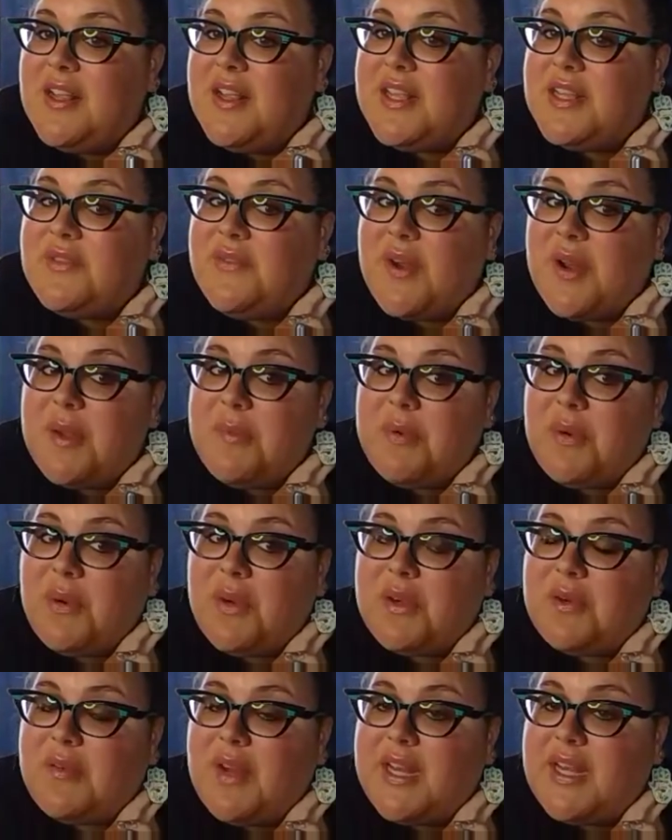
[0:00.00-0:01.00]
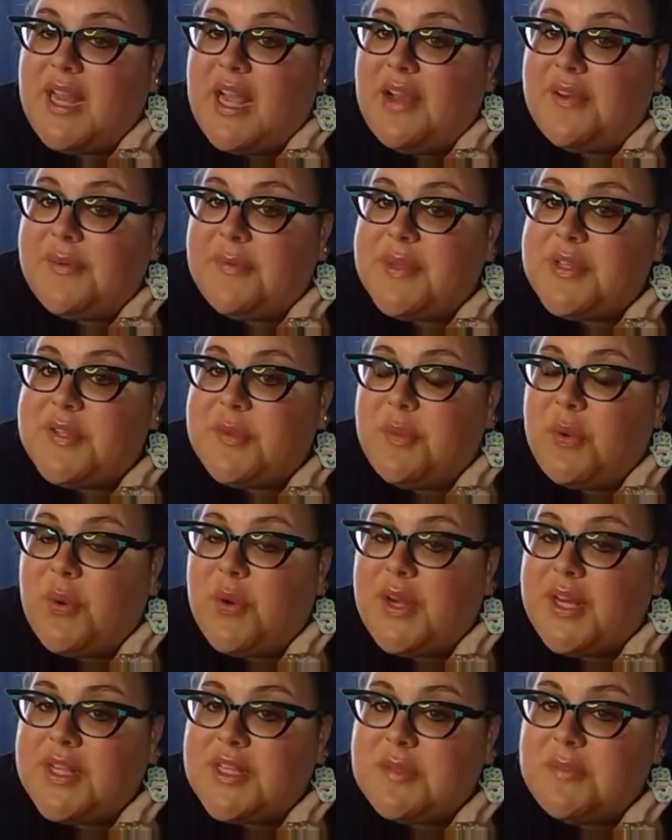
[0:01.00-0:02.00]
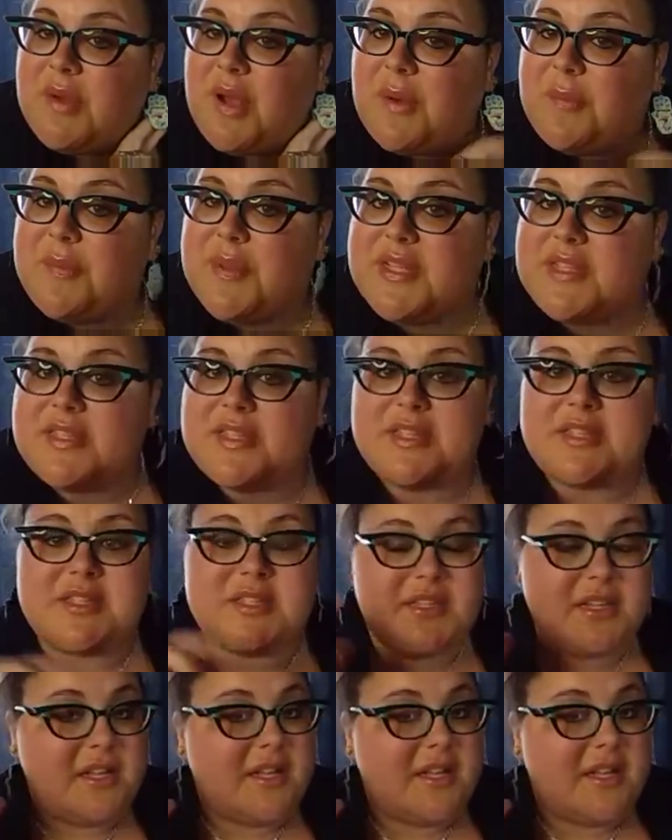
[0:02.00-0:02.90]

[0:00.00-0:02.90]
It's very important right now to be supporting small business.